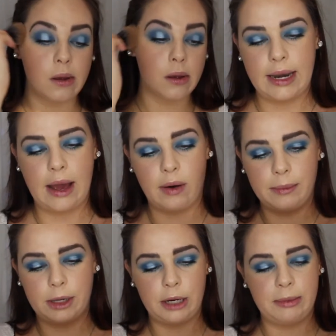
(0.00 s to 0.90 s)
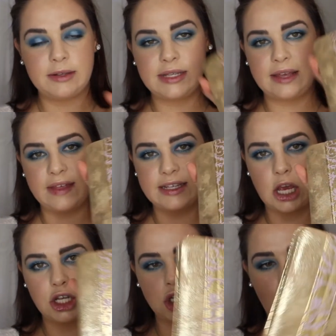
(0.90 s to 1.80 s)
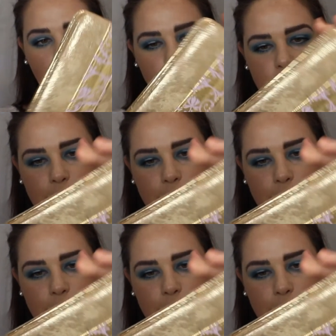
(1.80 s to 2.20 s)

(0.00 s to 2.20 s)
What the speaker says: Now I'm going to be using this Tarte